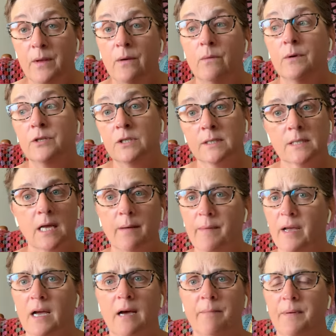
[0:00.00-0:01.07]
which is
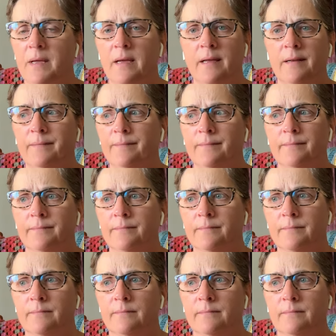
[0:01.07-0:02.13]
coming up in
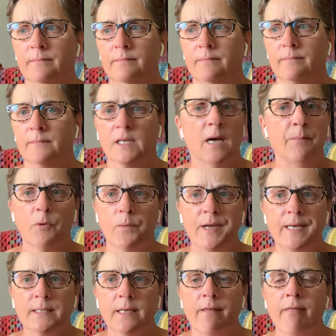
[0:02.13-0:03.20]
a couple
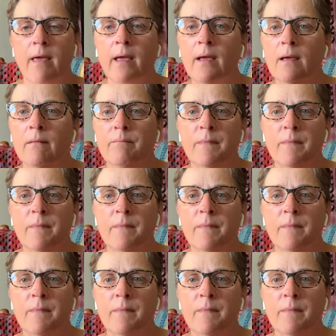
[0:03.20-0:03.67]
weeks, I think.